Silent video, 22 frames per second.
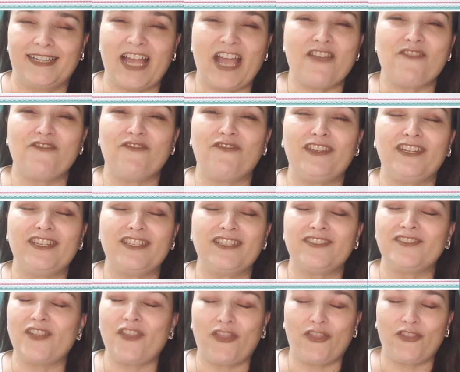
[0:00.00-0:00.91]
I
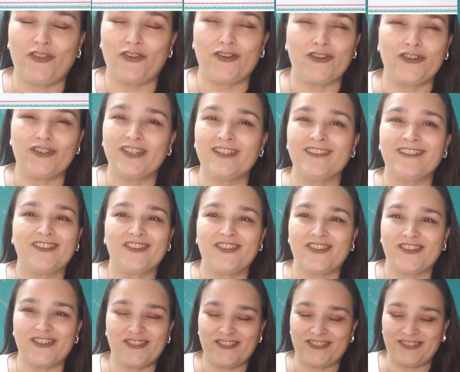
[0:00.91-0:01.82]
finished the third
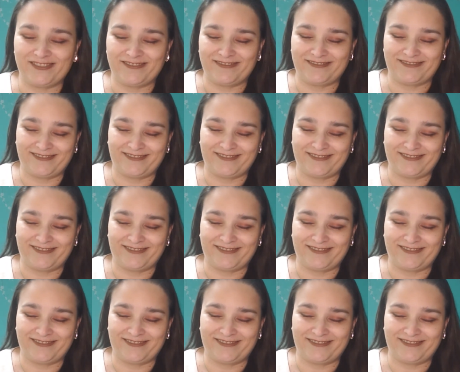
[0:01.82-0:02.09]
girl.